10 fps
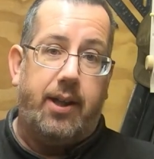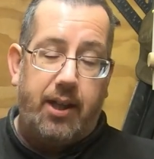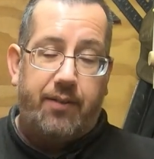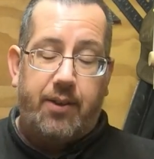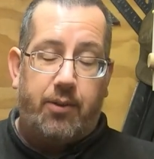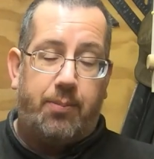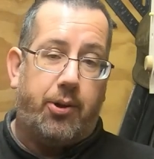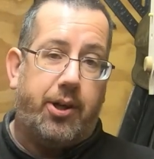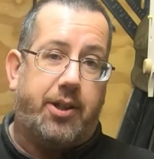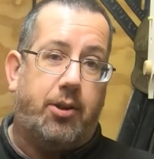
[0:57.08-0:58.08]
if they were a
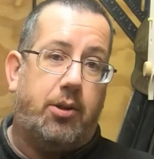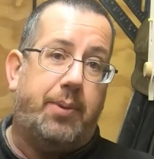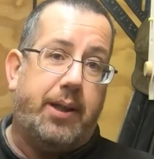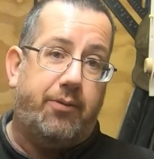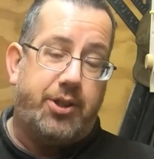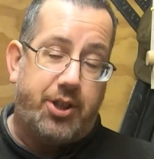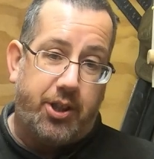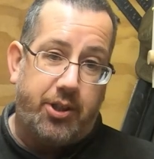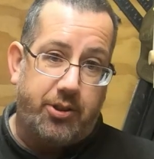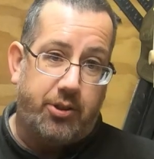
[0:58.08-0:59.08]
product that had been
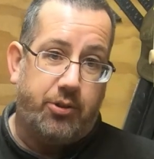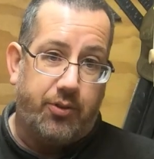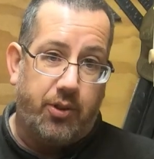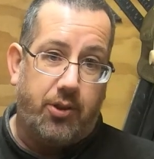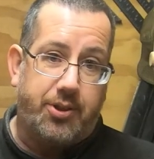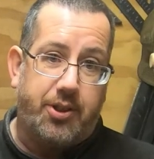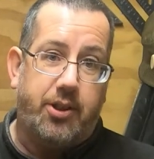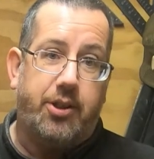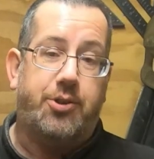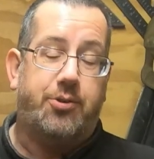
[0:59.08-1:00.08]
returned an awful lot,
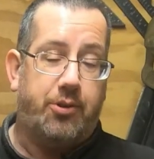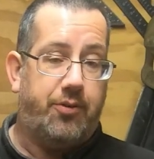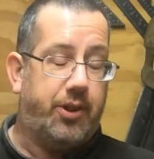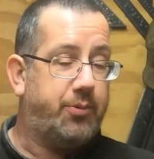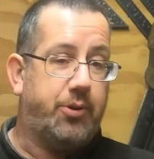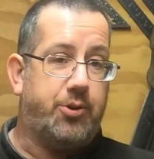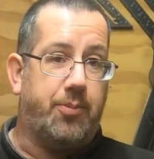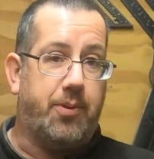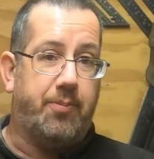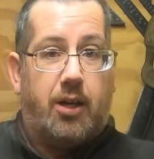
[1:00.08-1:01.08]
Screwfix would have
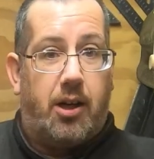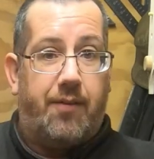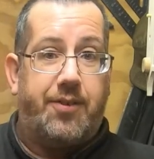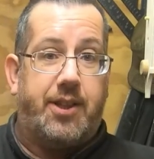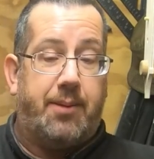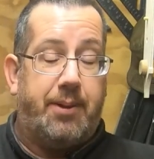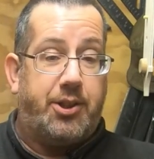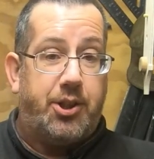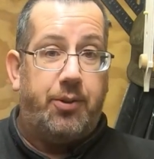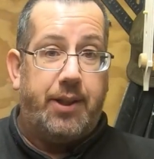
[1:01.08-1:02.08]
dropped them. Obviously, I mean,
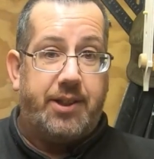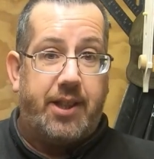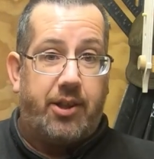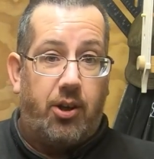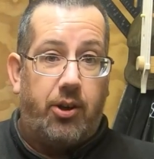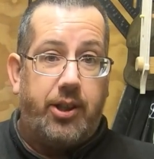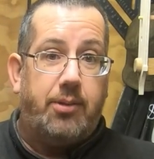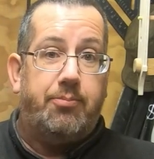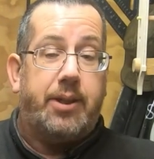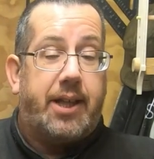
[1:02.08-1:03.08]
two years down the line,
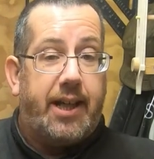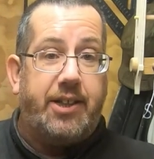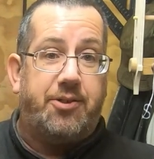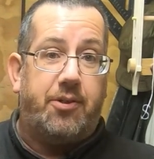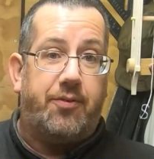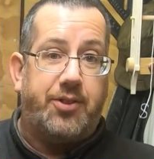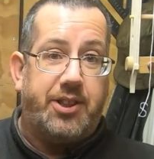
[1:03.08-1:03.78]
Makita are obviously